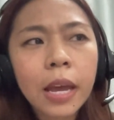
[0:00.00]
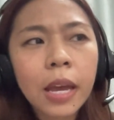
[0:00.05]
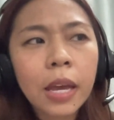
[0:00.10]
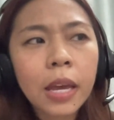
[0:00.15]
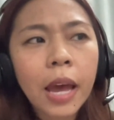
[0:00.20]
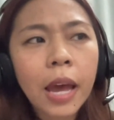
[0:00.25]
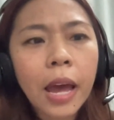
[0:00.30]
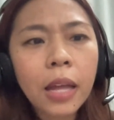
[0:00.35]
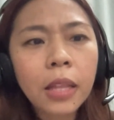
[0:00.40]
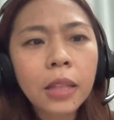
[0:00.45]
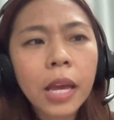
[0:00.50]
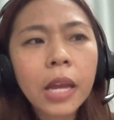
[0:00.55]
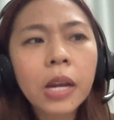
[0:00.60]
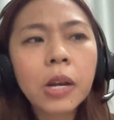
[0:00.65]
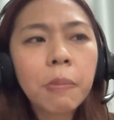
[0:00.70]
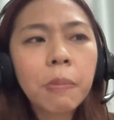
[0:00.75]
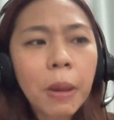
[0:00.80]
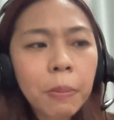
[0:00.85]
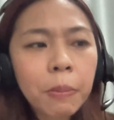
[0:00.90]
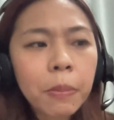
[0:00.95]
I
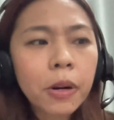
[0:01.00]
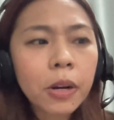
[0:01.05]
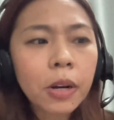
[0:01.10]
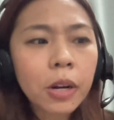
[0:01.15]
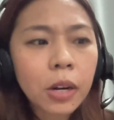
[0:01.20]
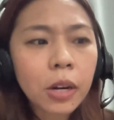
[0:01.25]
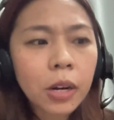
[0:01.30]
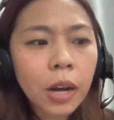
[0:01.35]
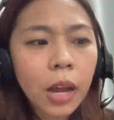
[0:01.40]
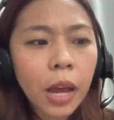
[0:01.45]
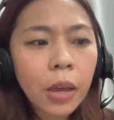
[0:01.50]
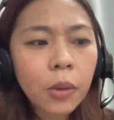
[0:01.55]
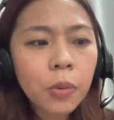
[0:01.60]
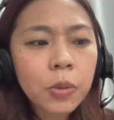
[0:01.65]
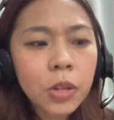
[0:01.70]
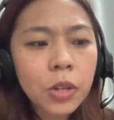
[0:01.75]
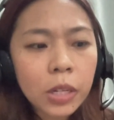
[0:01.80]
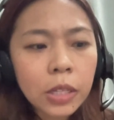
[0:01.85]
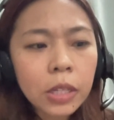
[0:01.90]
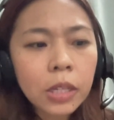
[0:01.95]

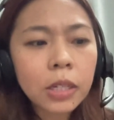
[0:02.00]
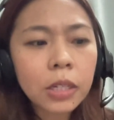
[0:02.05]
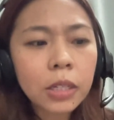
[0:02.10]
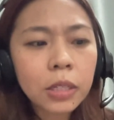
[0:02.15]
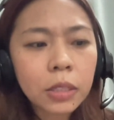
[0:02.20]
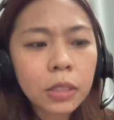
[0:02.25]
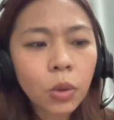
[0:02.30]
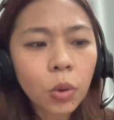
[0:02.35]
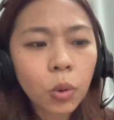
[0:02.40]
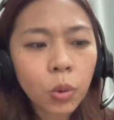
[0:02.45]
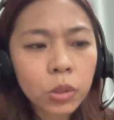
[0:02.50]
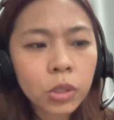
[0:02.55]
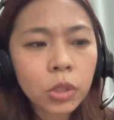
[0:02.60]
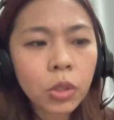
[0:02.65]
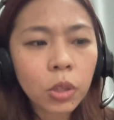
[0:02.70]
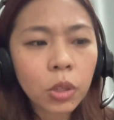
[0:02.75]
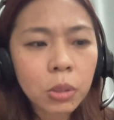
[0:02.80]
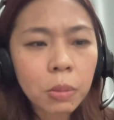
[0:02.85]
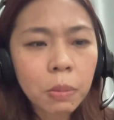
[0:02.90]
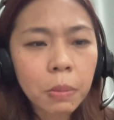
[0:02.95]
was renting in an old
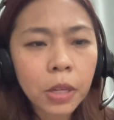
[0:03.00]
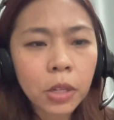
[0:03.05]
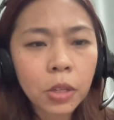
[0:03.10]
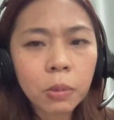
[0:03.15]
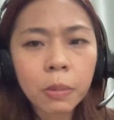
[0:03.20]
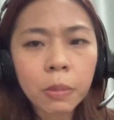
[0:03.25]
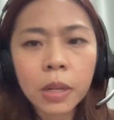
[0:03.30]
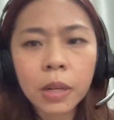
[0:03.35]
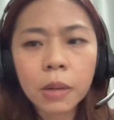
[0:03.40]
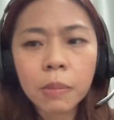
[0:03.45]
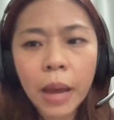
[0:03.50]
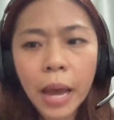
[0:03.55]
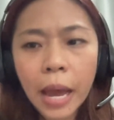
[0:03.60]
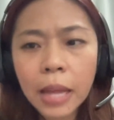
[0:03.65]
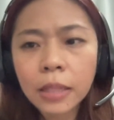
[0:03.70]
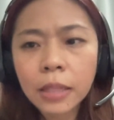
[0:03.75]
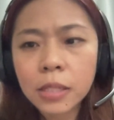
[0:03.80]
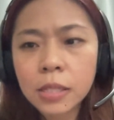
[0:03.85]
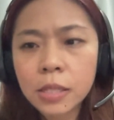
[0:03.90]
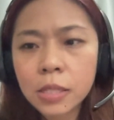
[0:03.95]
condominium in
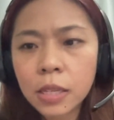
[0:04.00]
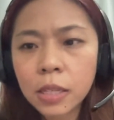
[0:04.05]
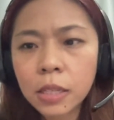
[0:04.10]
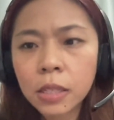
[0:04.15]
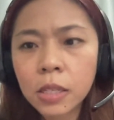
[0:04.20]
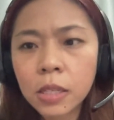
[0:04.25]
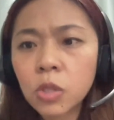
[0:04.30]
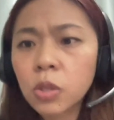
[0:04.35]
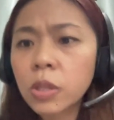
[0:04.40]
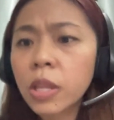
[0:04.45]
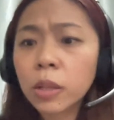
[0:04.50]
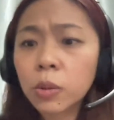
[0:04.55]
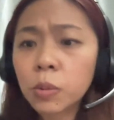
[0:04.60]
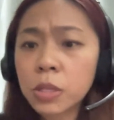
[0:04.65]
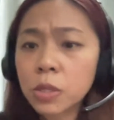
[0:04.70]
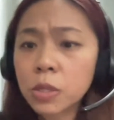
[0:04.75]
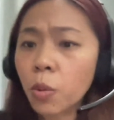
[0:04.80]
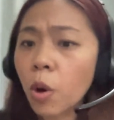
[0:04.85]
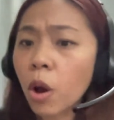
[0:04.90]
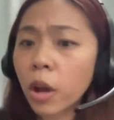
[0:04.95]
Makati City. So that
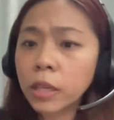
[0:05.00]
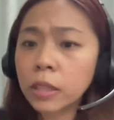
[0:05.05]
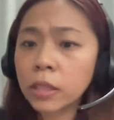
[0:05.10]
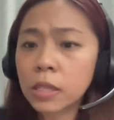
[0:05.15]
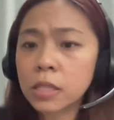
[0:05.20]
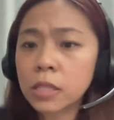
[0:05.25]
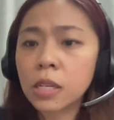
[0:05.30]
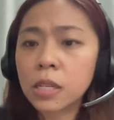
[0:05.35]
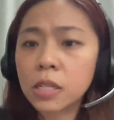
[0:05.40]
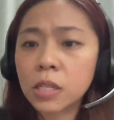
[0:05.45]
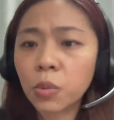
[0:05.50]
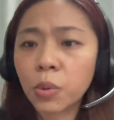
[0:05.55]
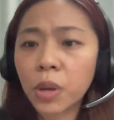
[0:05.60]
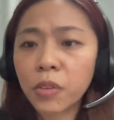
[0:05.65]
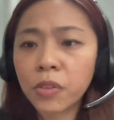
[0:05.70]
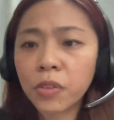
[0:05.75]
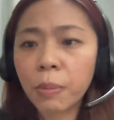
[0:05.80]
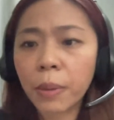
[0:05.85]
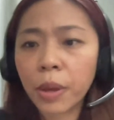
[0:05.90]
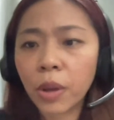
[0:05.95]
was walking distance
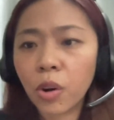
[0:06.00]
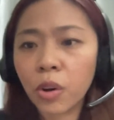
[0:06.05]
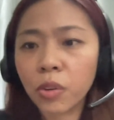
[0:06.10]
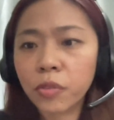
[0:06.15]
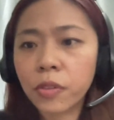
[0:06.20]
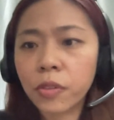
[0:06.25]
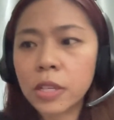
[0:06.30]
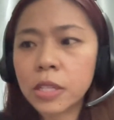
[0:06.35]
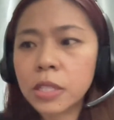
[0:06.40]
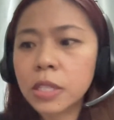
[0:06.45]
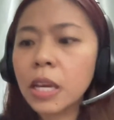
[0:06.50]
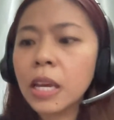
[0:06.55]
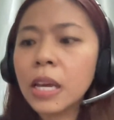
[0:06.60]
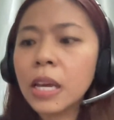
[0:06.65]
away from my office.